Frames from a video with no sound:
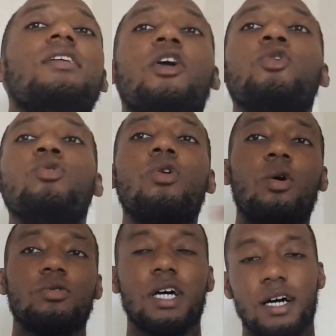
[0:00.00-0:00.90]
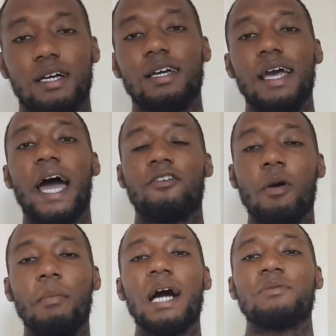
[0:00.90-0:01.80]
and who goes out. And it
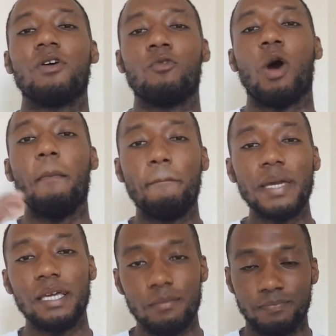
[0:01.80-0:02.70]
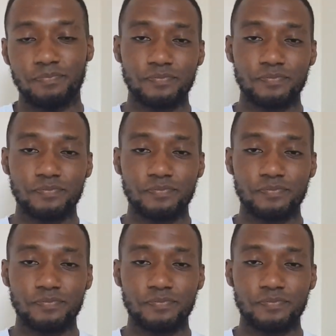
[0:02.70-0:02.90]
reminds me of one meme.